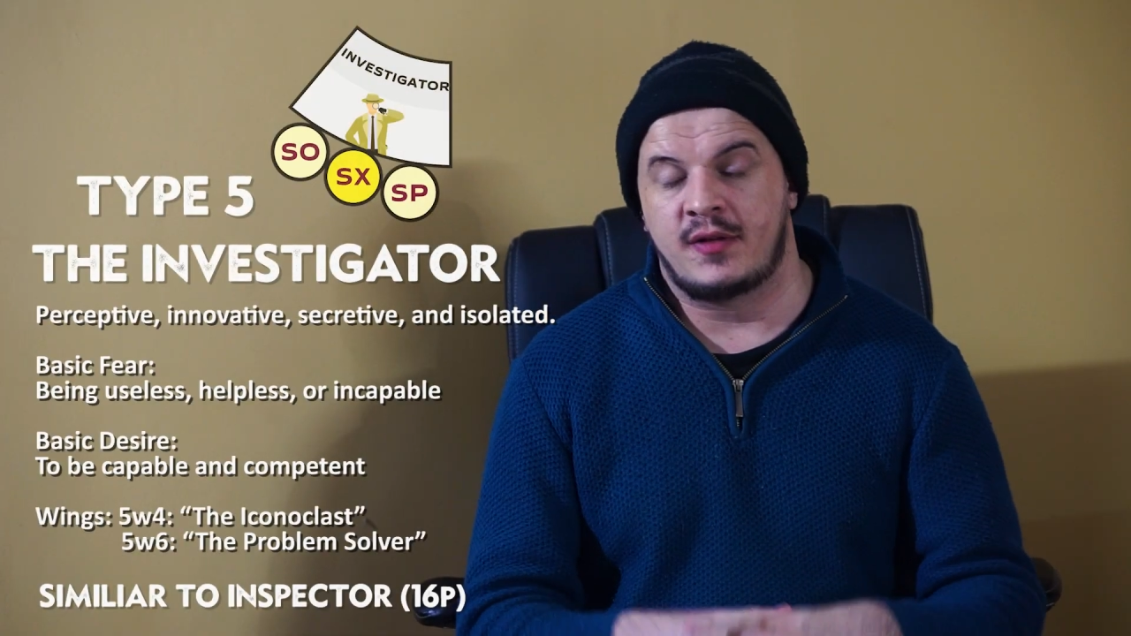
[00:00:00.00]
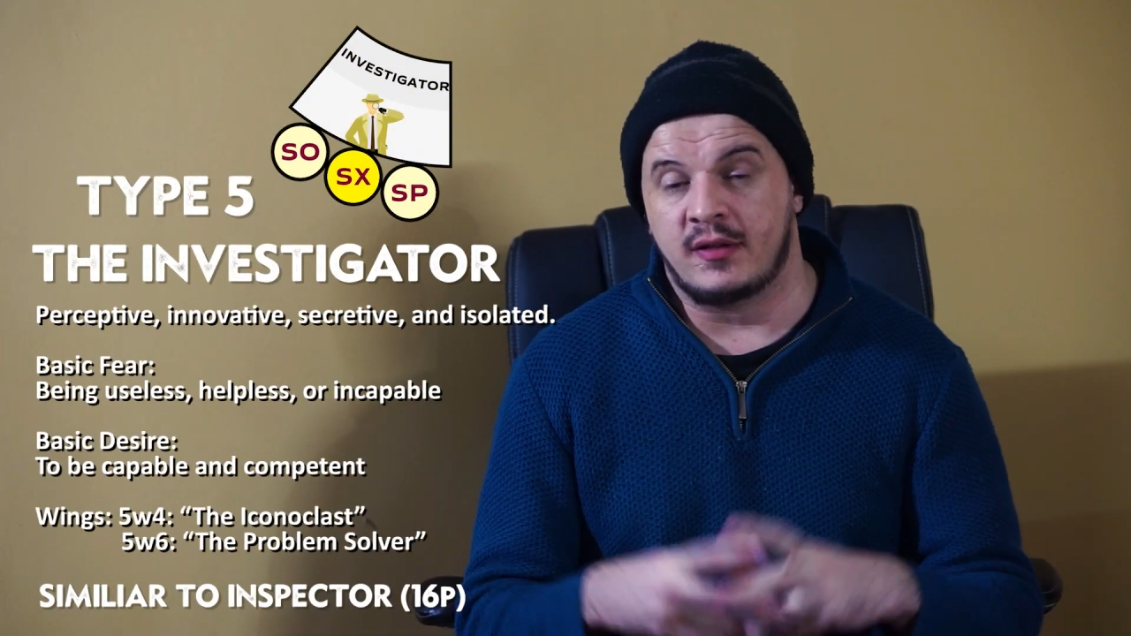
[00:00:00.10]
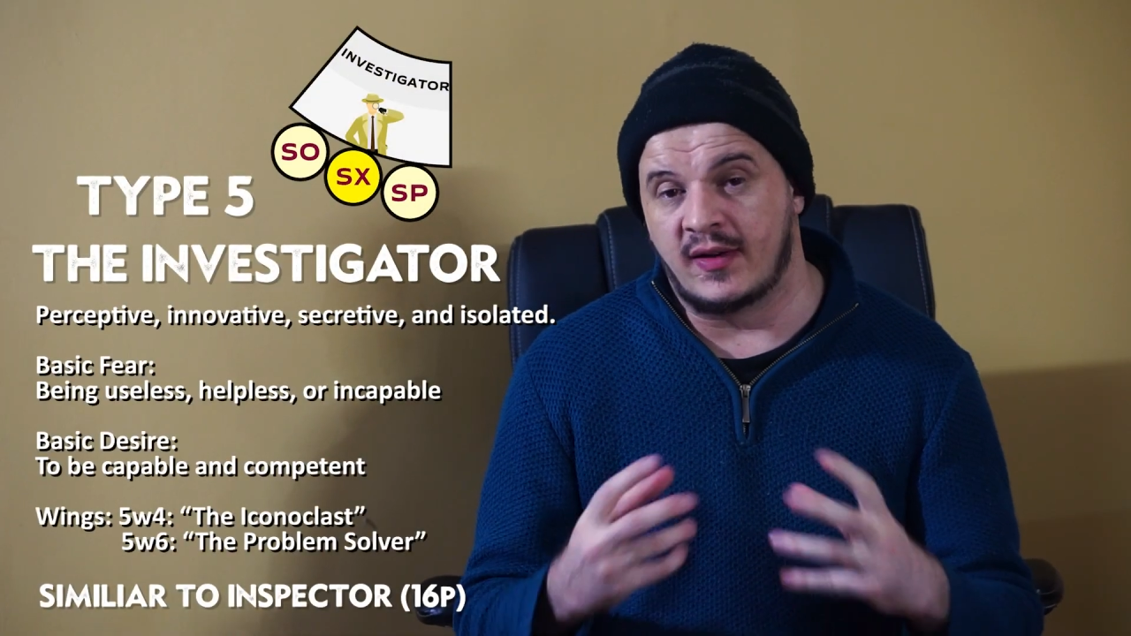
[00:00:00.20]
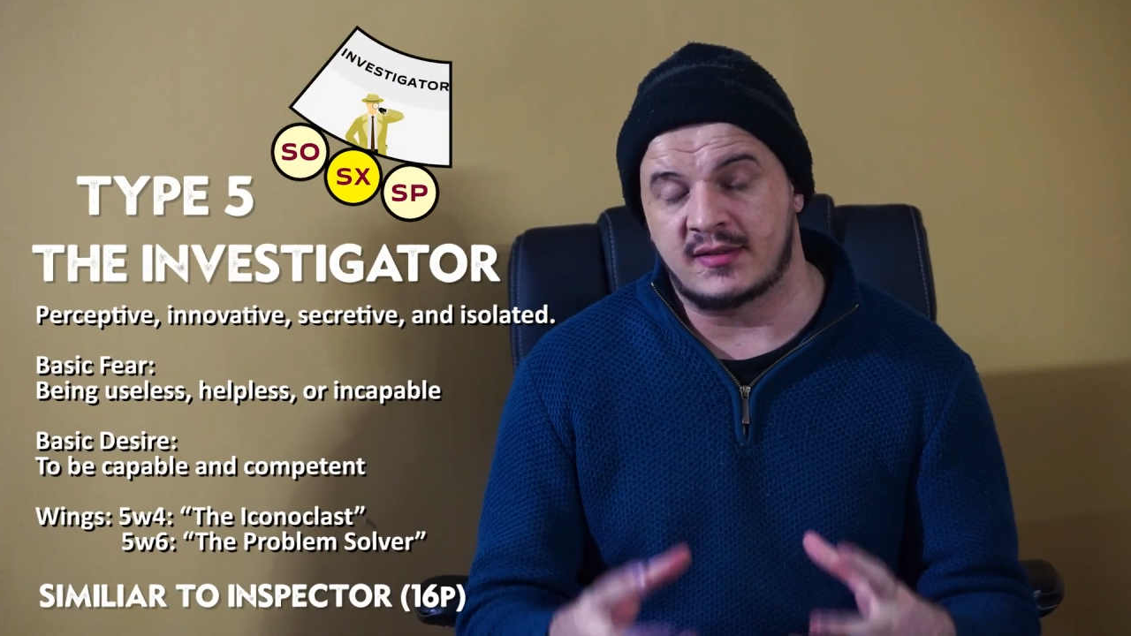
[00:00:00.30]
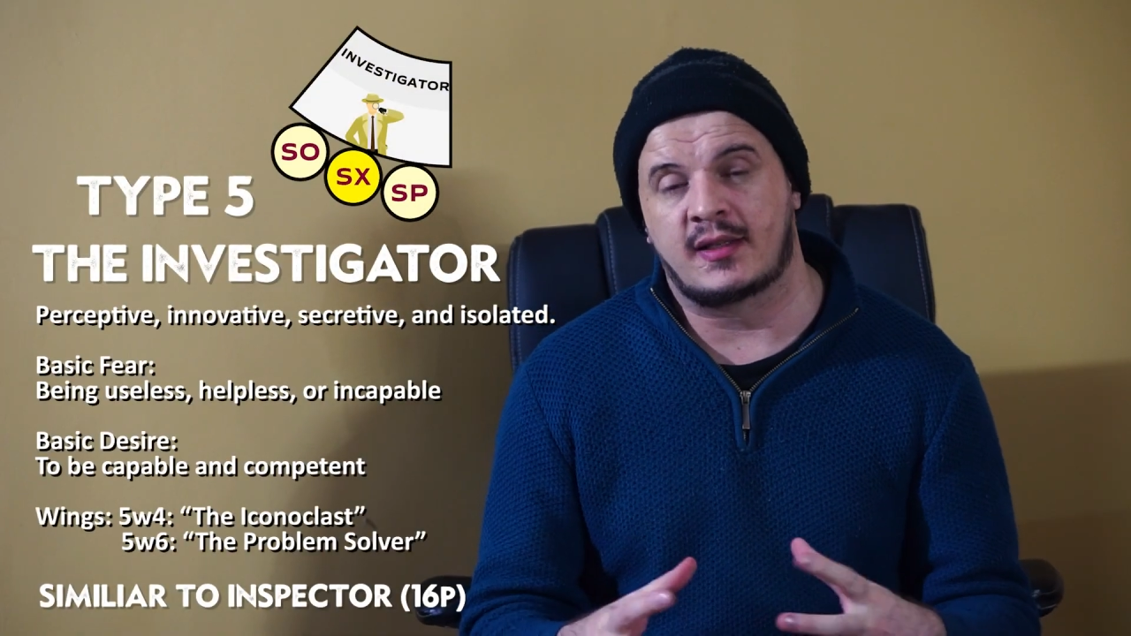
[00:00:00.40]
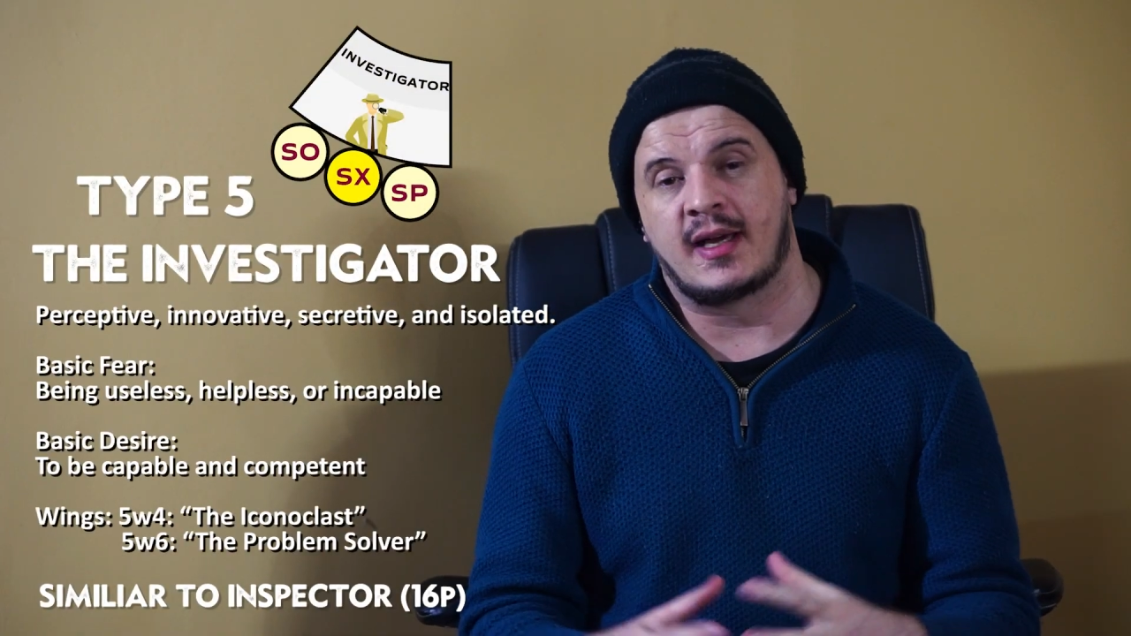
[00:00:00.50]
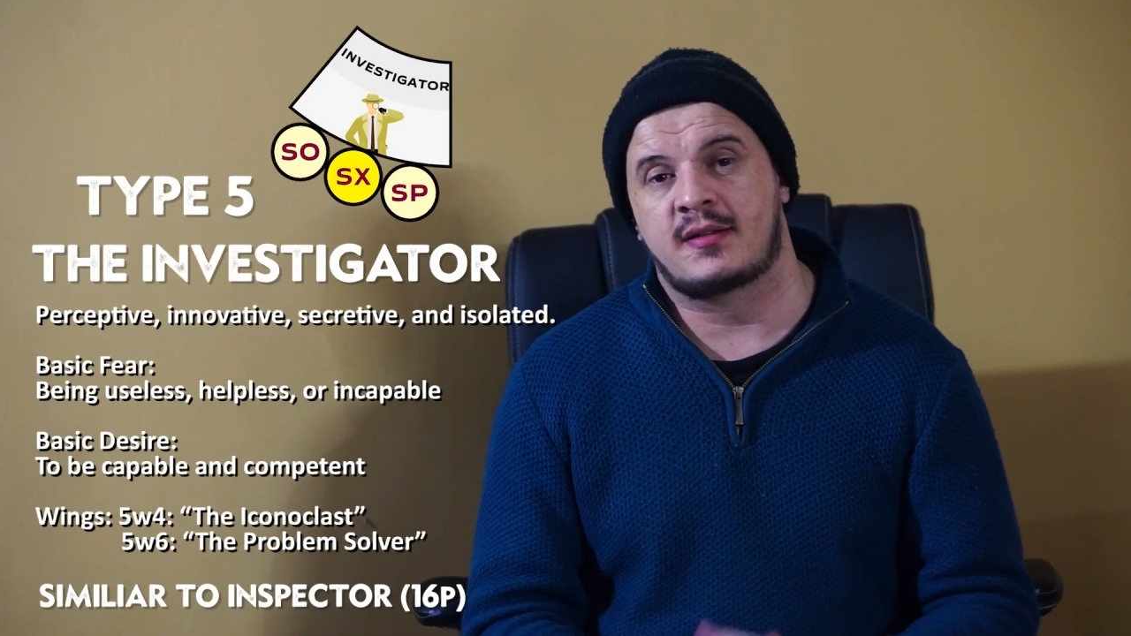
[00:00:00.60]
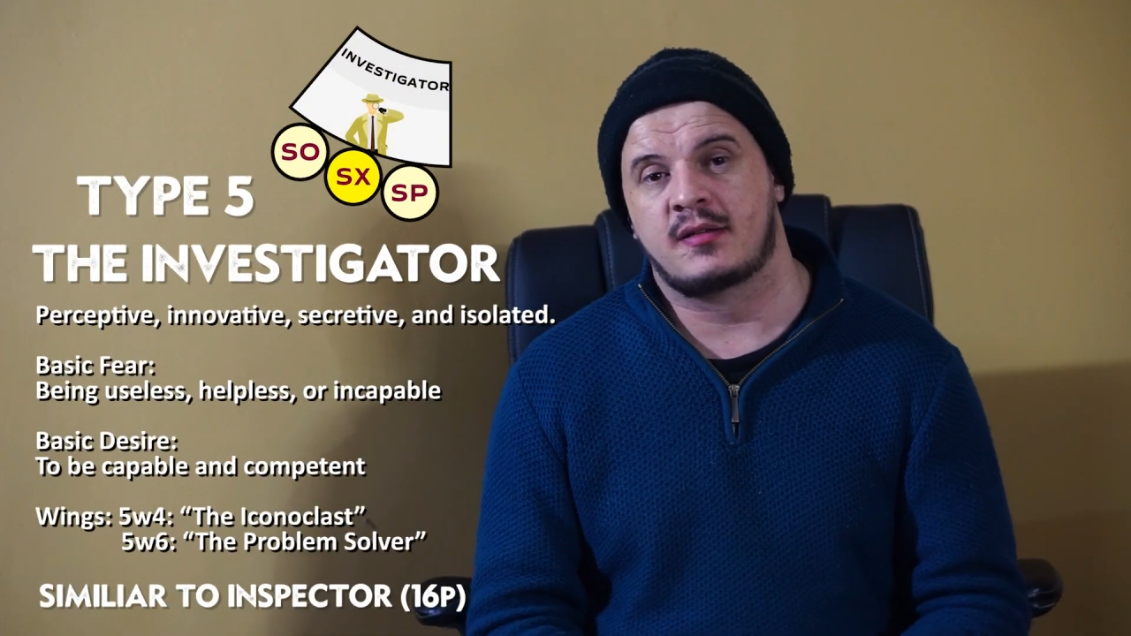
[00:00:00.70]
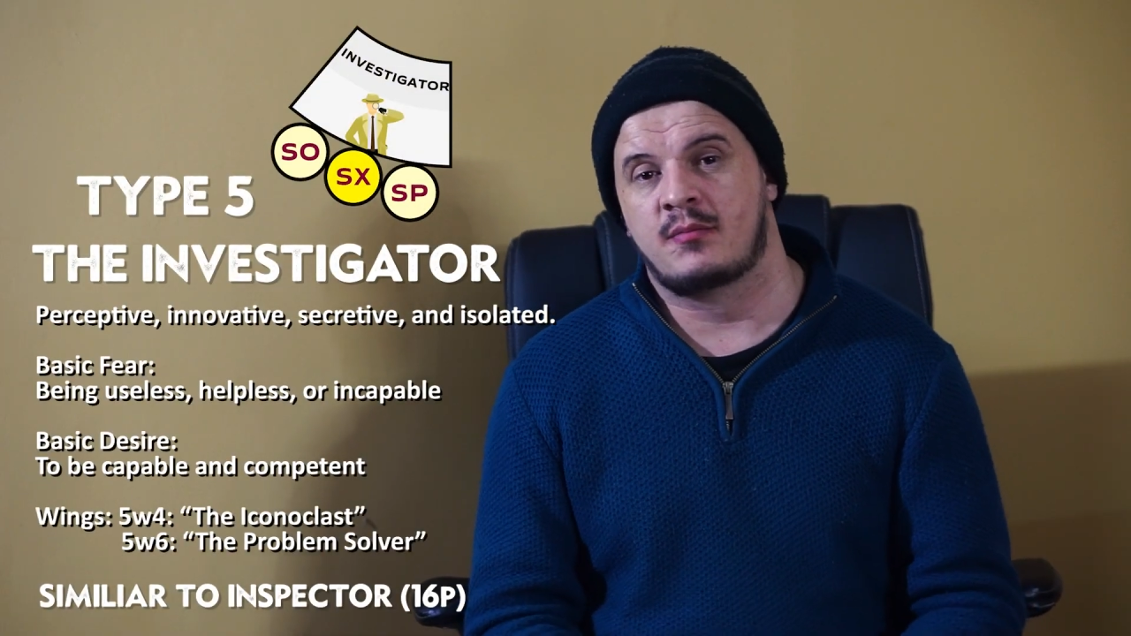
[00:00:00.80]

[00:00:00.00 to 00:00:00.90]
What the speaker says: investigator.